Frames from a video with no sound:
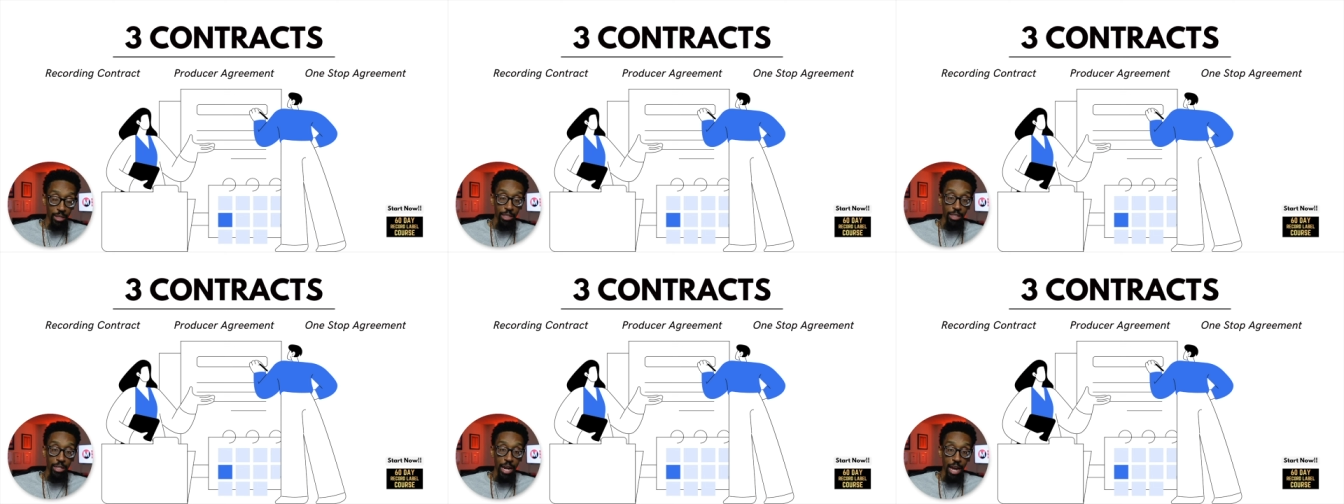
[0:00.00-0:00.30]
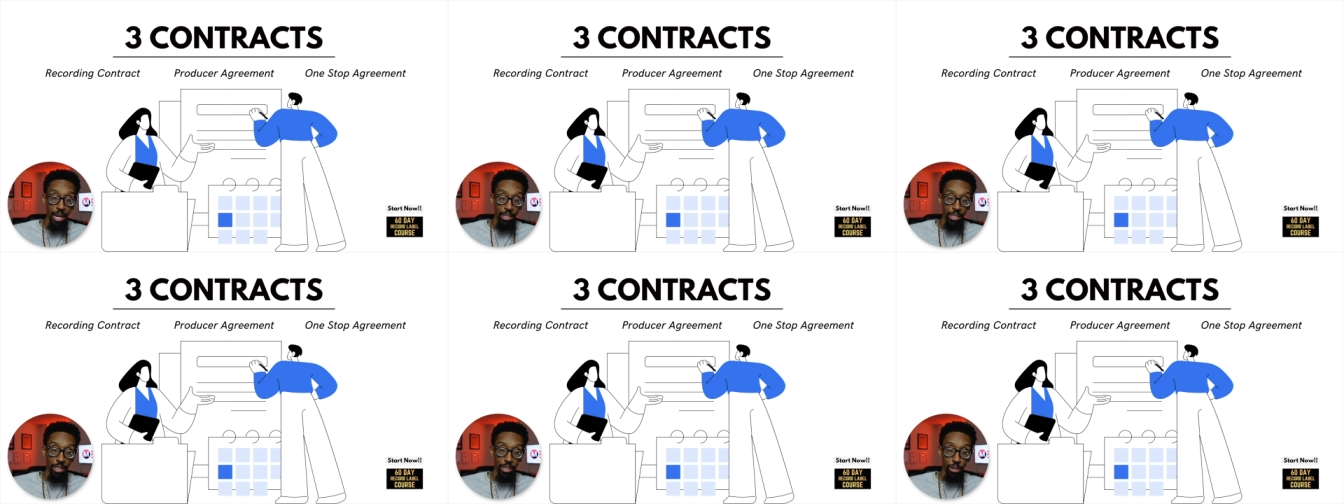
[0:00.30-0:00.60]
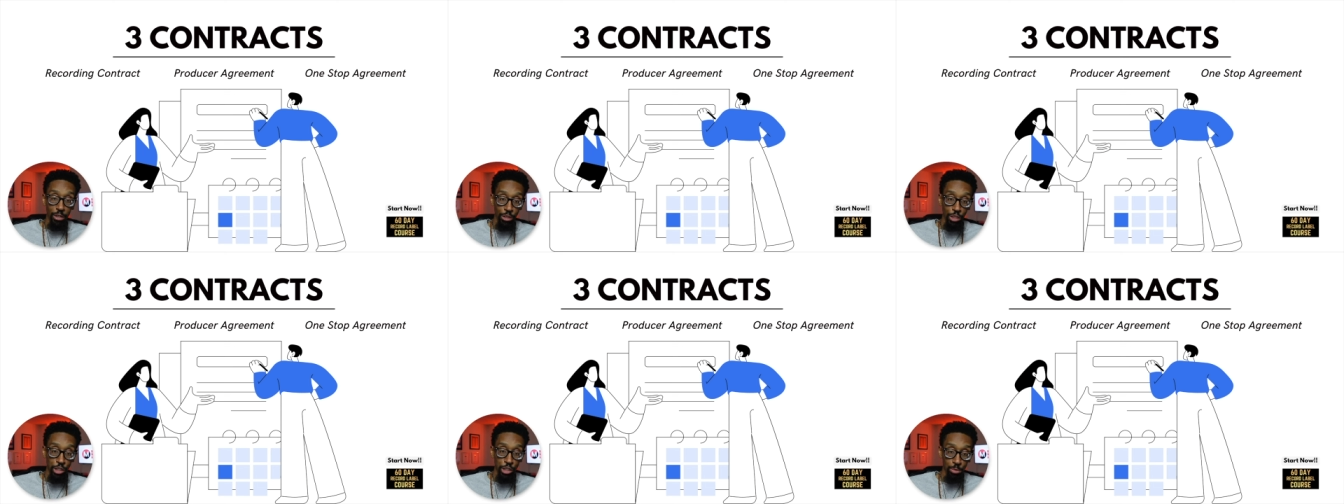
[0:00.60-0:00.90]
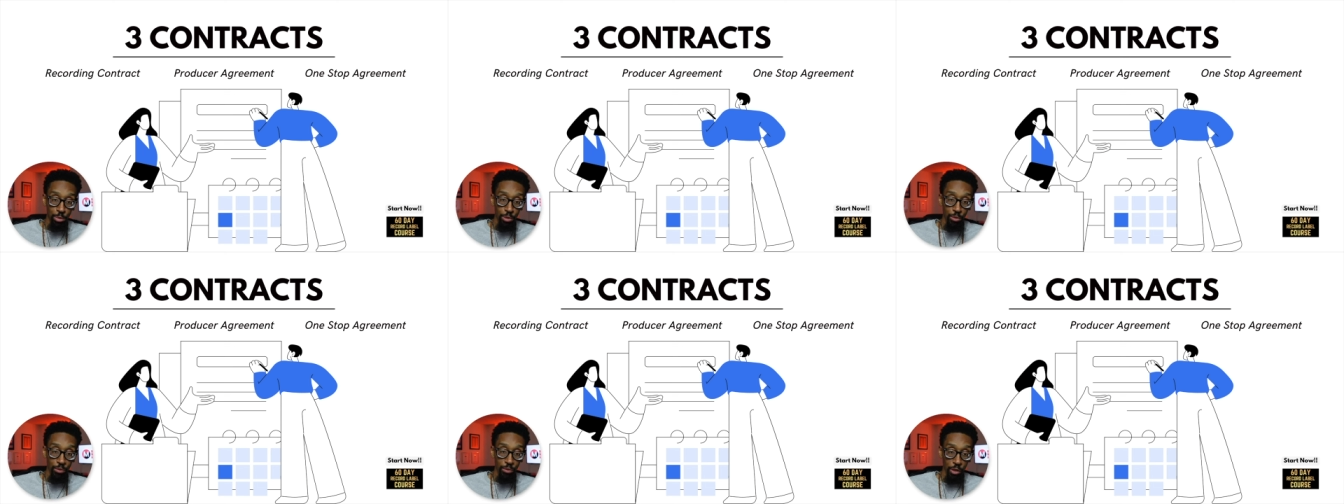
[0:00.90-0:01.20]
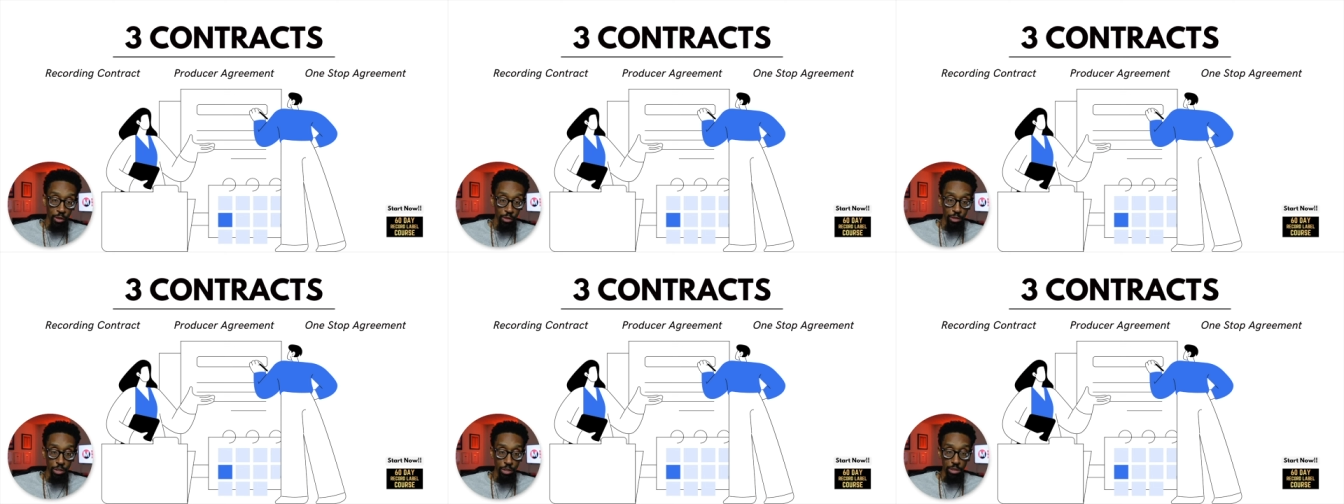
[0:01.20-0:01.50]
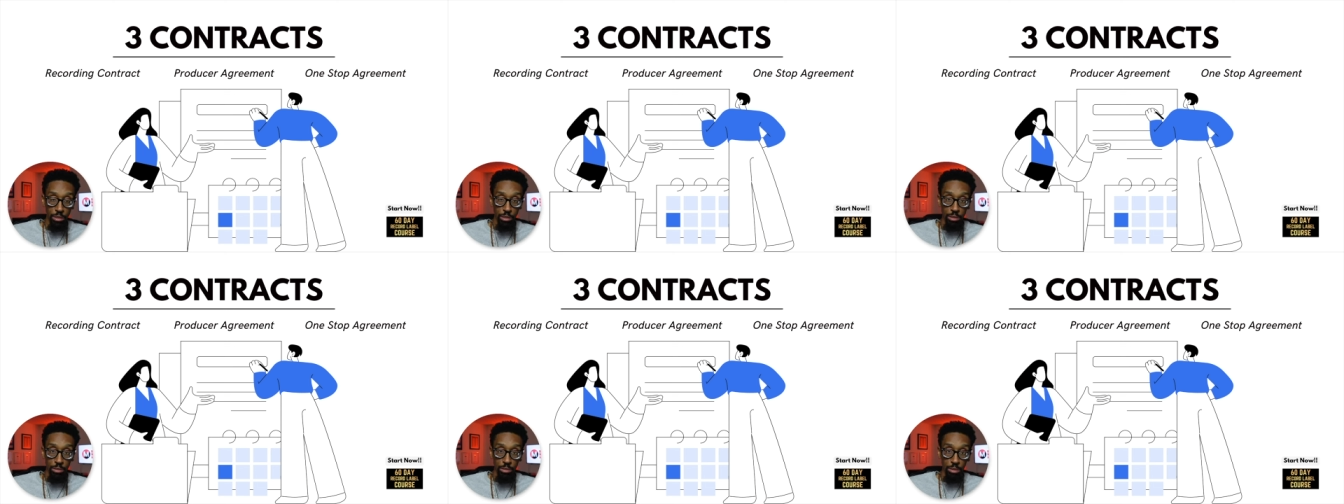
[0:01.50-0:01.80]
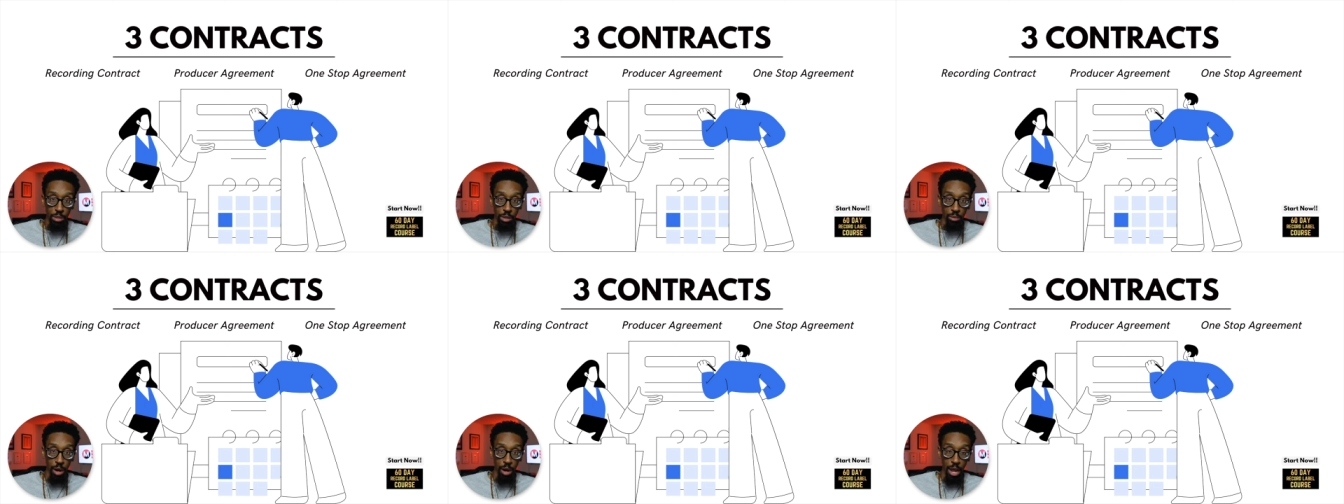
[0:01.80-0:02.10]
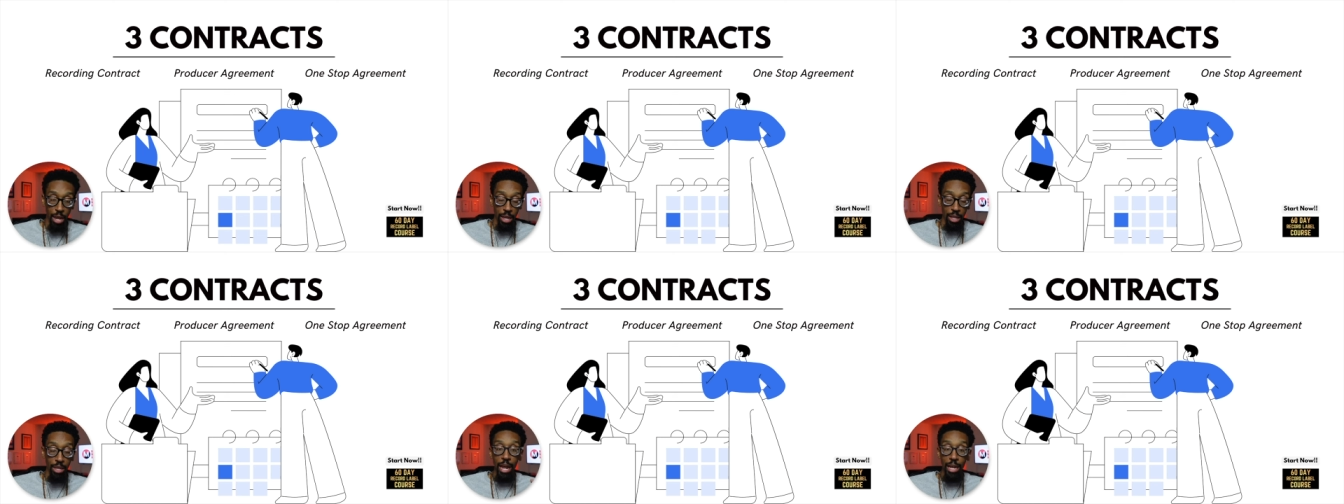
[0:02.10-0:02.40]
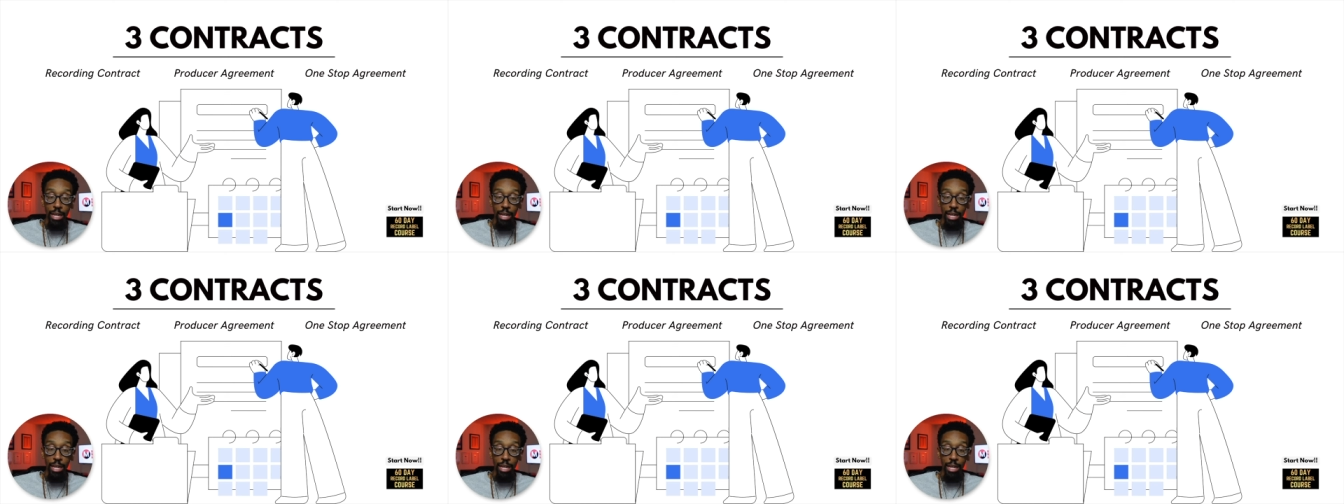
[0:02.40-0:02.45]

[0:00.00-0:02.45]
the non-negotiable version all right